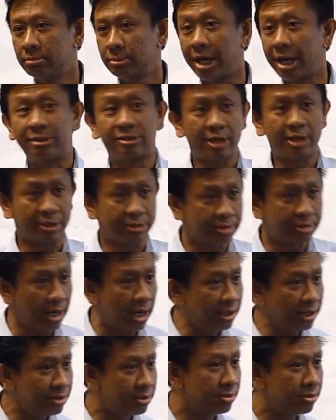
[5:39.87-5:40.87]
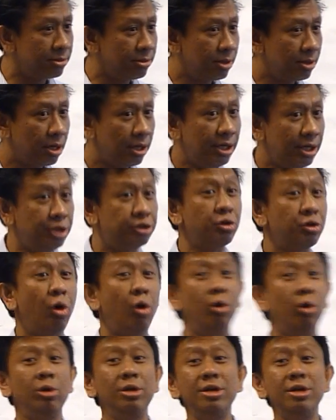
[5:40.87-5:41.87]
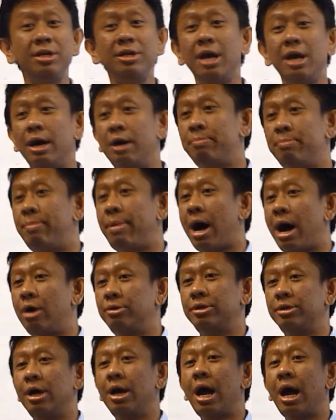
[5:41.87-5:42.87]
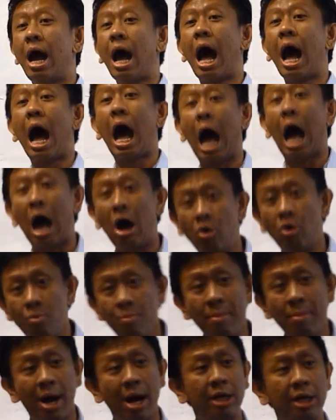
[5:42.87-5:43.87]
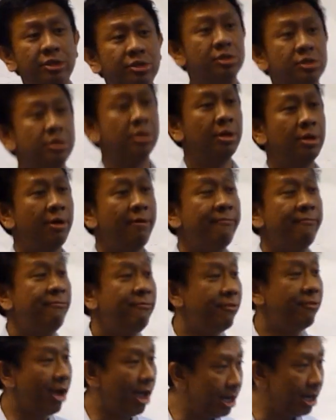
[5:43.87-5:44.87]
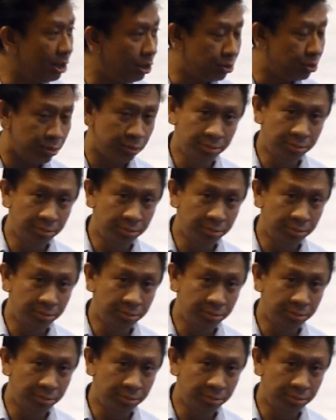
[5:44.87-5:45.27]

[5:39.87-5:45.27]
And success is only about how much value